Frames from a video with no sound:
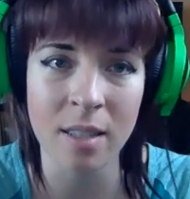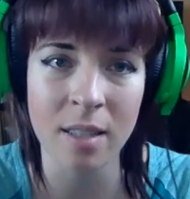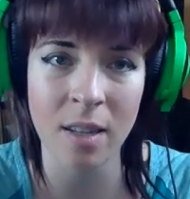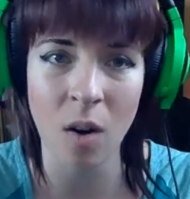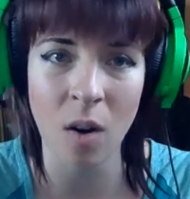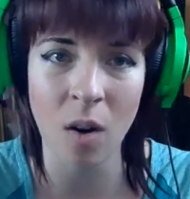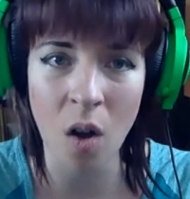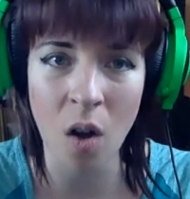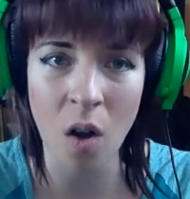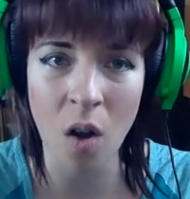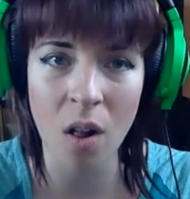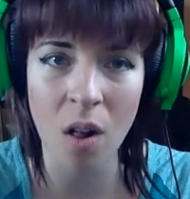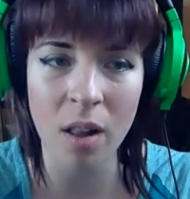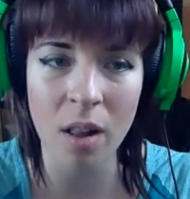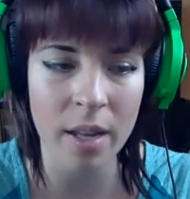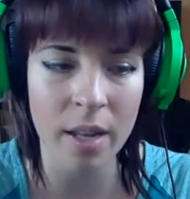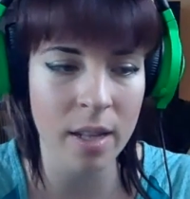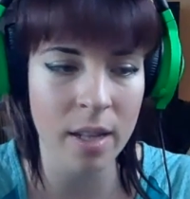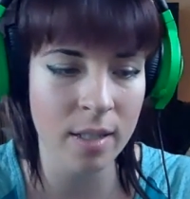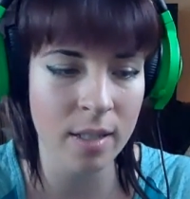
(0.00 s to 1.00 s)
at all,
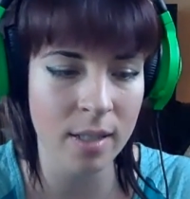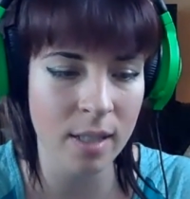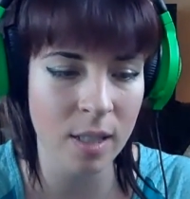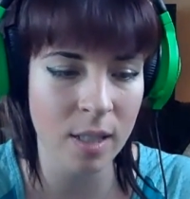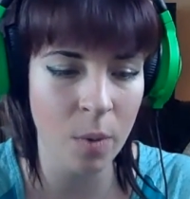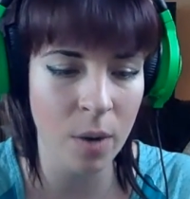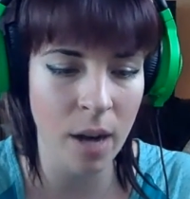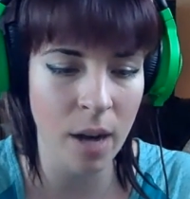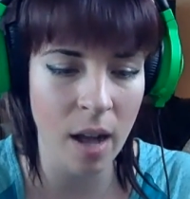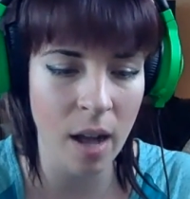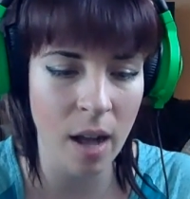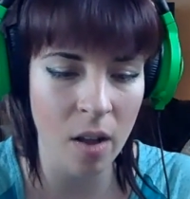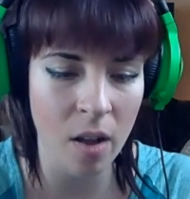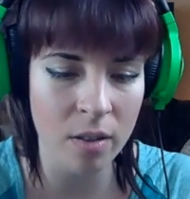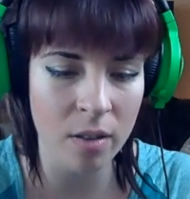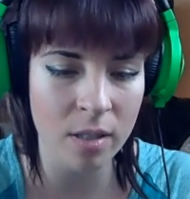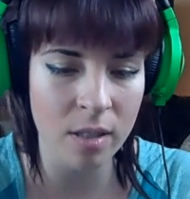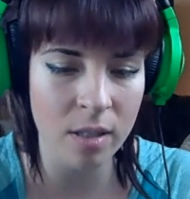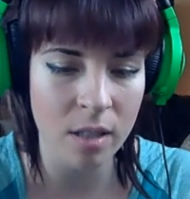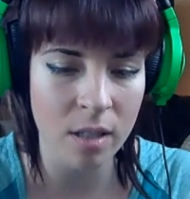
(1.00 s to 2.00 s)
and then someone
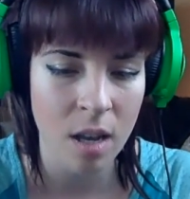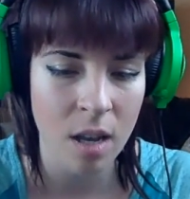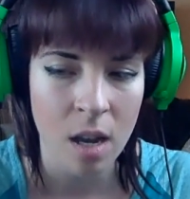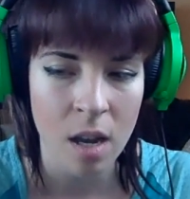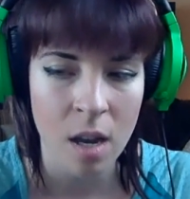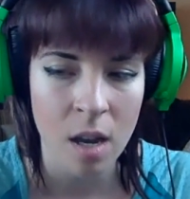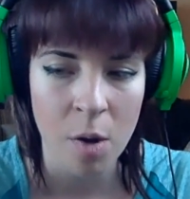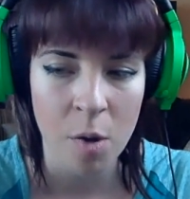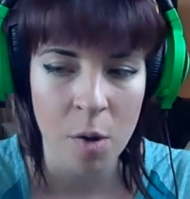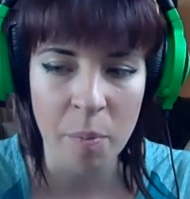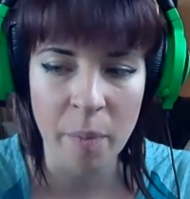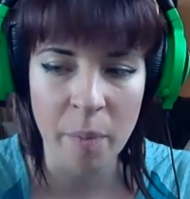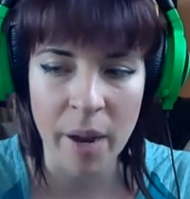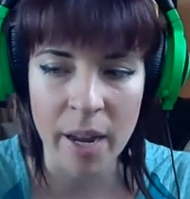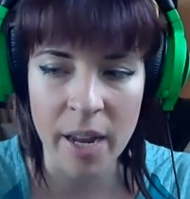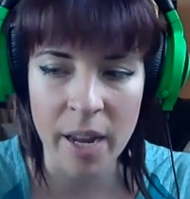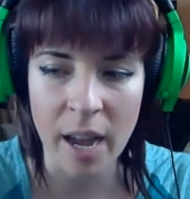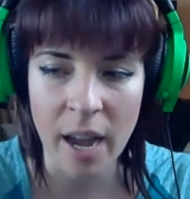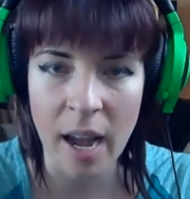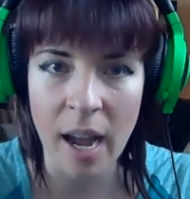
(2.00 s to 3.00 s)
else
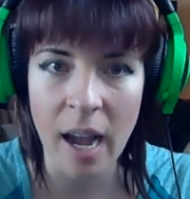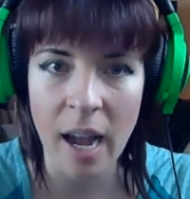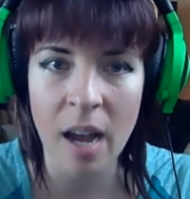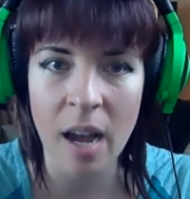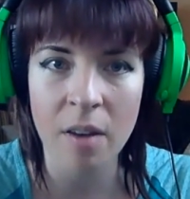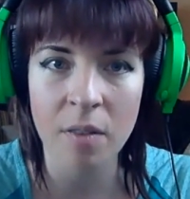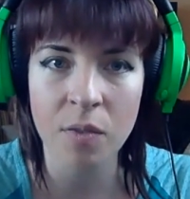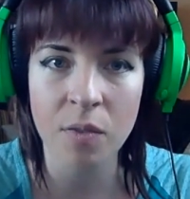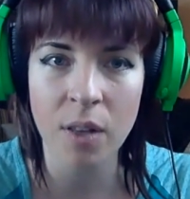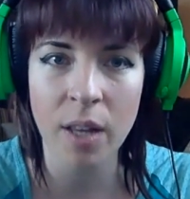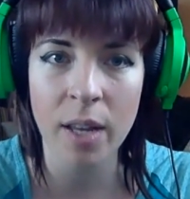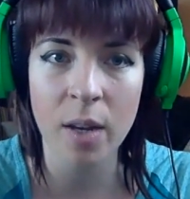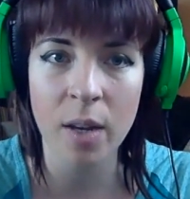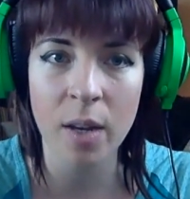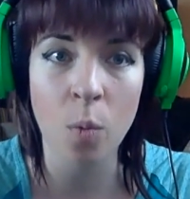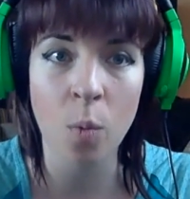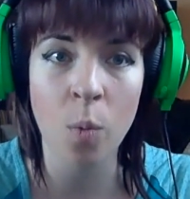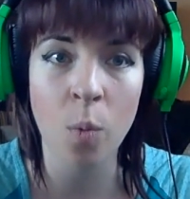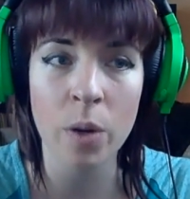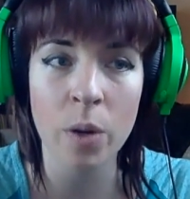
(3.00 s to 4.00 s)
might have, like,
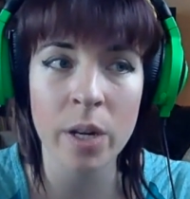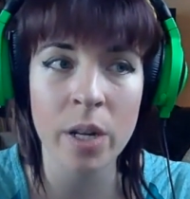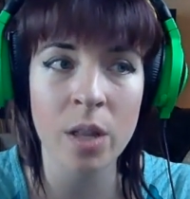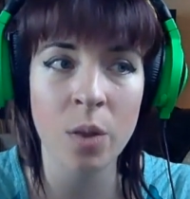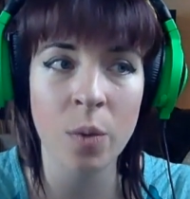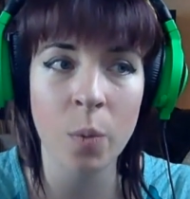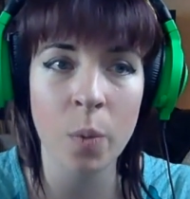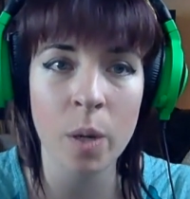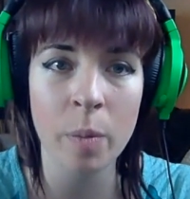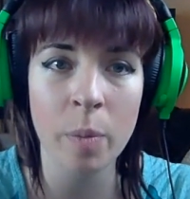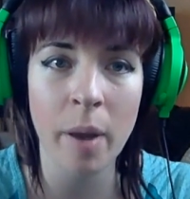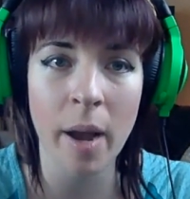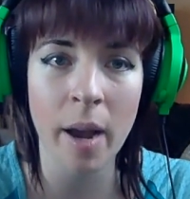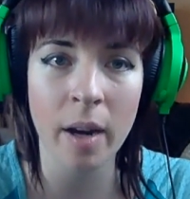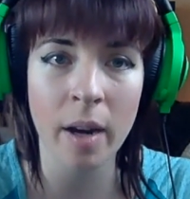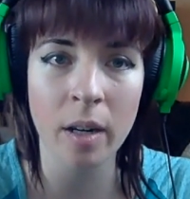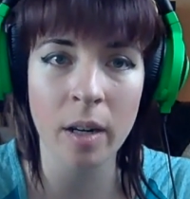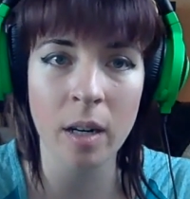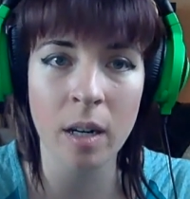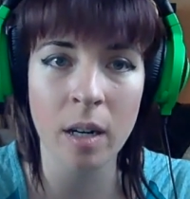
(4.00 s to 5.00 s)
Woody the
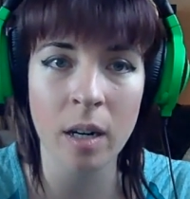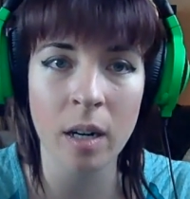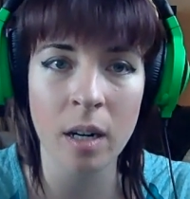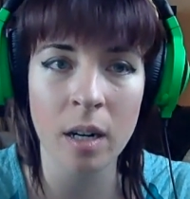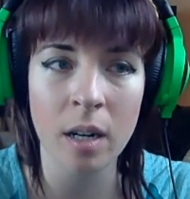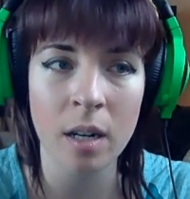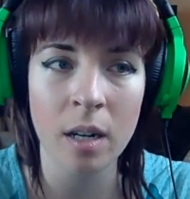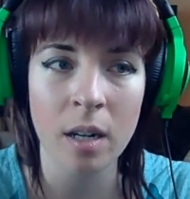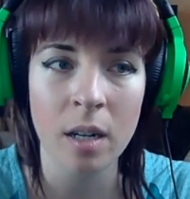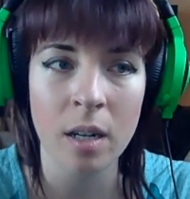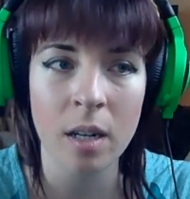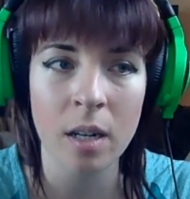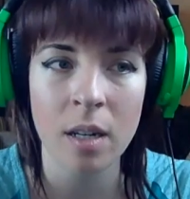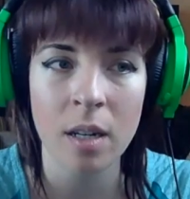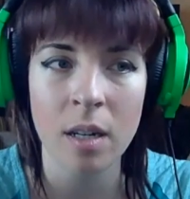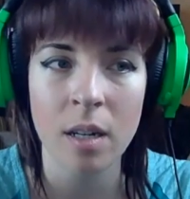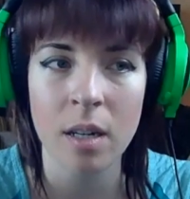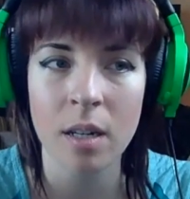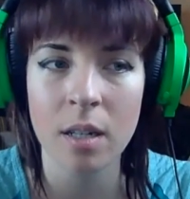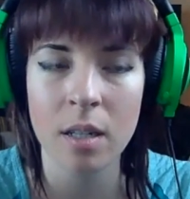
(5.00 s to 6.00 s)
Woodpecker
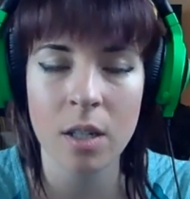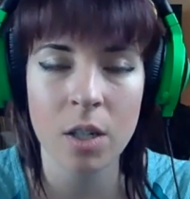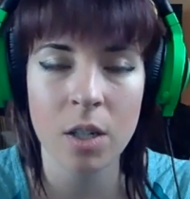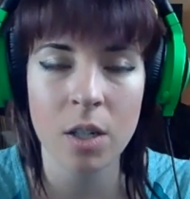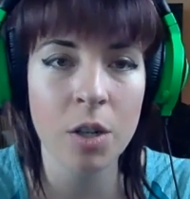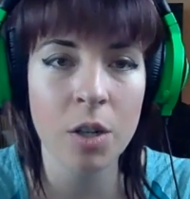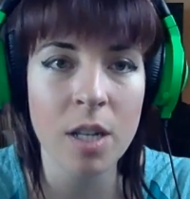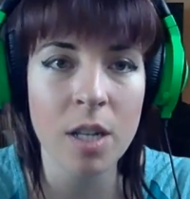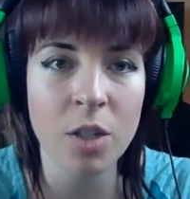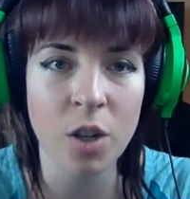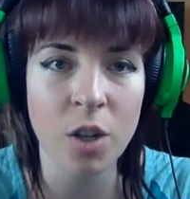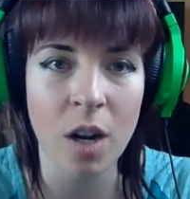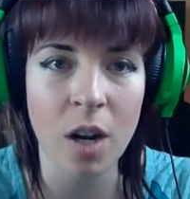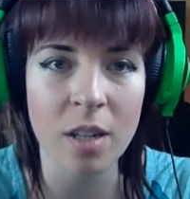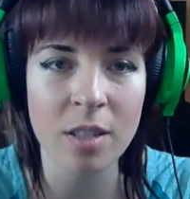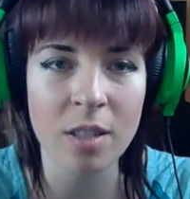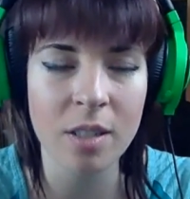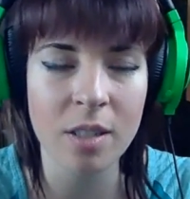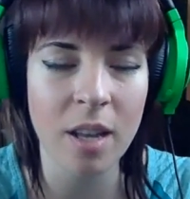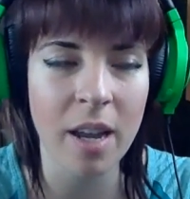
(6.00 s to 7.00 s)
cookie
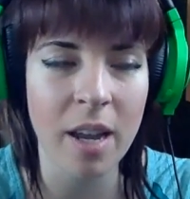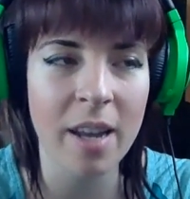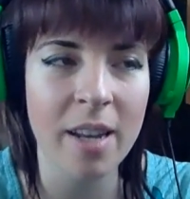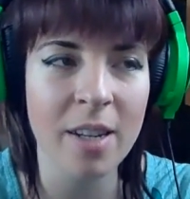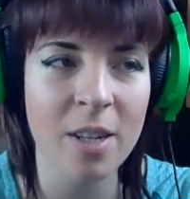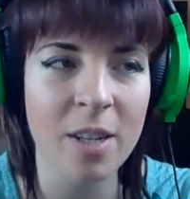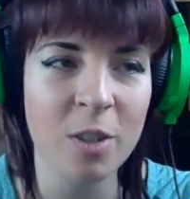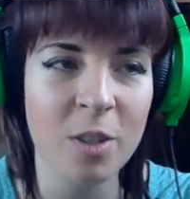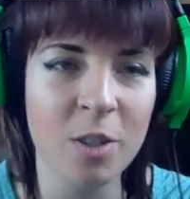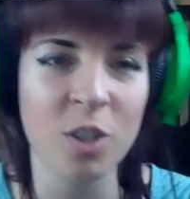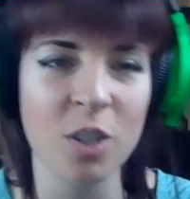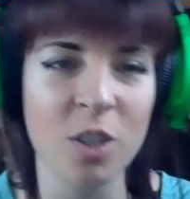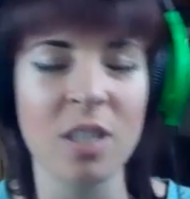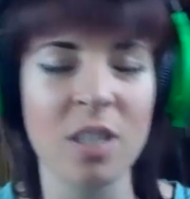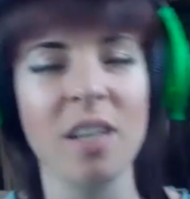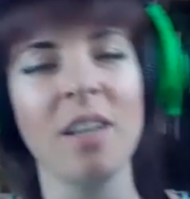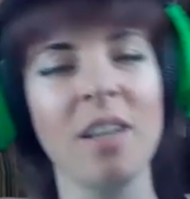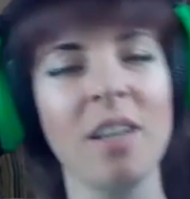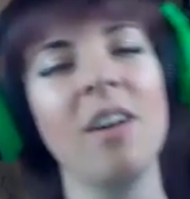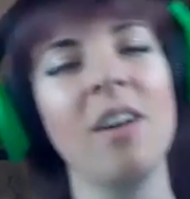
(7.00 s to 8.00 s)
jars, and you're just
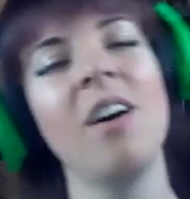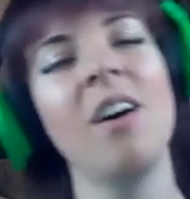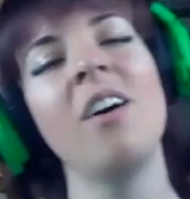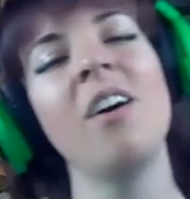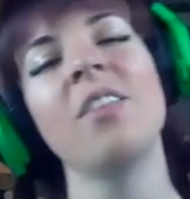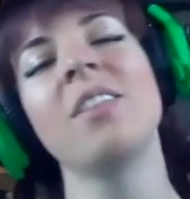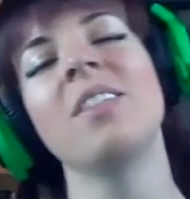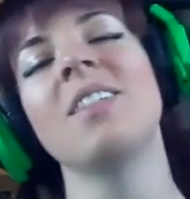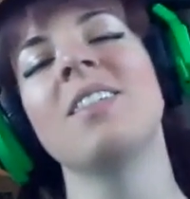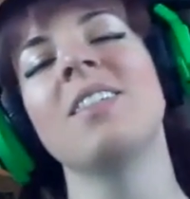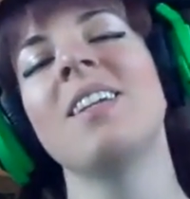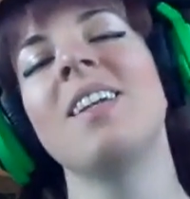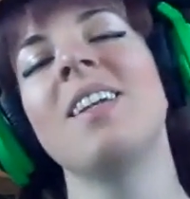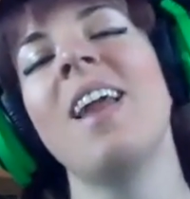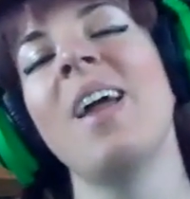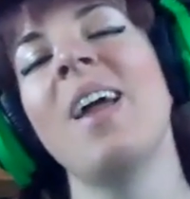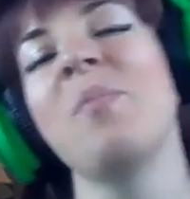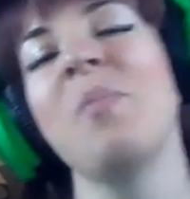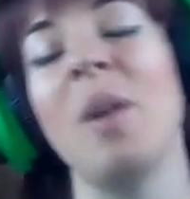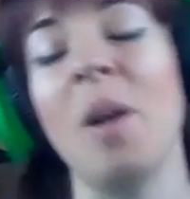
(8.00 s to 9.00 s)
like, "Oh, this is a
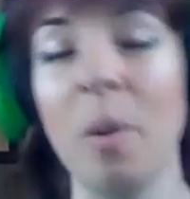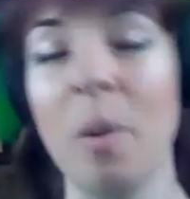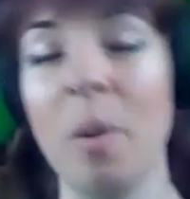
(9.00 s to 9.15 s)
nightmare."